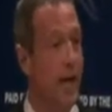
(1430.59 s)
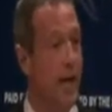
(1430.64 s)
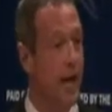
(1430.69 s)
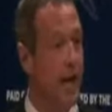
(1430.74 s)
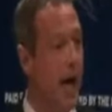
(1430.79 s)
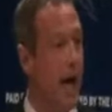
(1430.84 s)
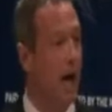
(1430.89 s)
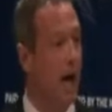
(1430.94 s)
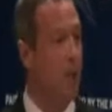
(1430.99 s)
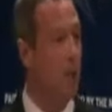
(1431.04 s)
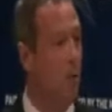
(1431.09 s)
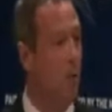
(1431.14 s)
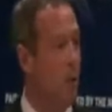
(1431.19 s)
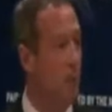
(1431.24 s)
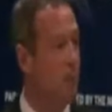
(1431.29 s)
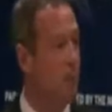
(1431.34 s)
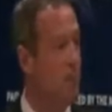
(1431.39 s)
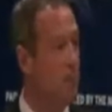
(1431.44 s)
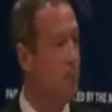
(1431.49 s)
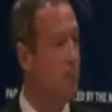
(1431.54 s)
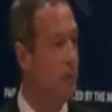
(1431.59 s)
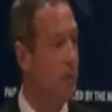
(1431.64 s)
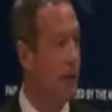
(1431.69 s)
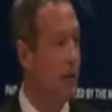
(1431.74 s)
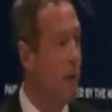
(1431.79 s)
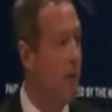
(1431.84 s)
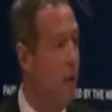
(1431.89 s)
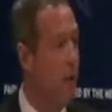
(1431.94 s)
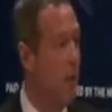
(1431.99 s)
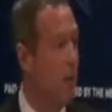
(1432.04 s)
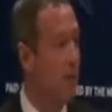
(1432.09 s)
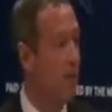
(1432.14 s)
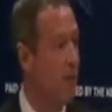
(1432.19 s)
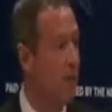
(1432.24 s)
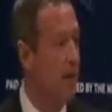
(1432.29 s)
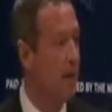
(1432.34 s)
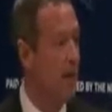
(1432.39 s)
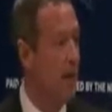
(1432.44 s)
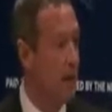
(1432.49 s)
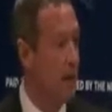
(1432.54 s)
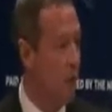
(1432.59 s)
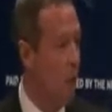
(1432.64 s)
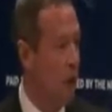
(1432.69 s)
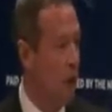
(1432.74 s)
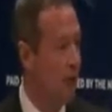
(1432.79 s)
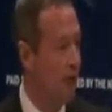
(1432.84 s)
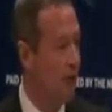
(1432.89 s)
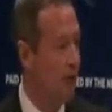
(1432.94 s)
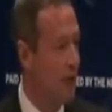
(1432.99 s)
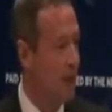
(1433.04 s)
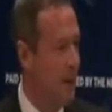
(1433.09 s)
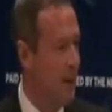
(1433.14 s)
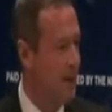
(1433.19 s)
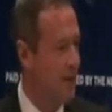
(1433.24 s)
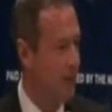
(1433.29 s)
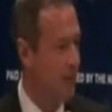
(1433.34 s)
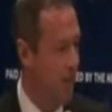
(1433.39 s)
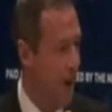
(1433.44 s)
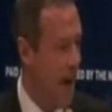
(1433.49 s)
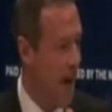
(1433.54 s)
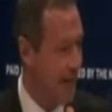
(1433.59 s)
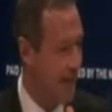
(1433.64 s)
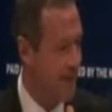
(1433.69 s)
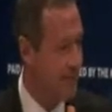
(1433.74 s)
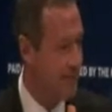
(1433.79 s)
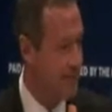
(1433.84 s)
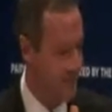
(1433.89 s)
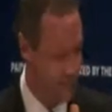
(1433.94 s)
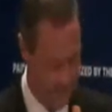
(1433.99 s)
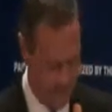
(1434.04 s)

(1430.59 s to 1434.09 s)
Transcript: and hire more people to come home and wash their Maseratis.